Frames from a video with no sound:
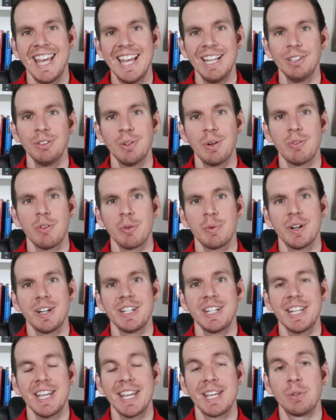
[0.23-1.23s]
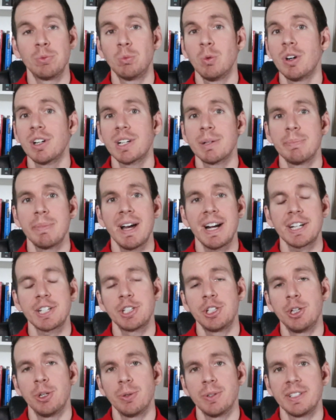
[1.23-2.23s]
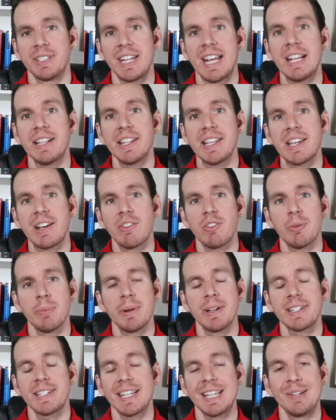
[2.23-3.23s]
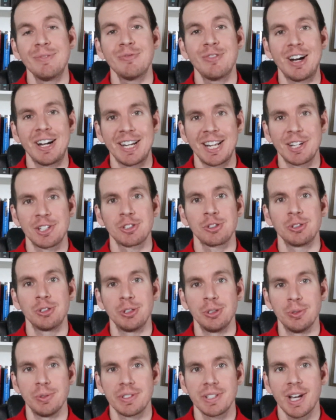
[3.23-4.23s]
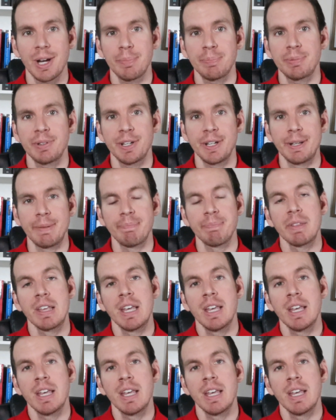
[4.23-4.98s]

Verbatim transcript: Hello, everyone, and welcome back to your daily government and financial news update.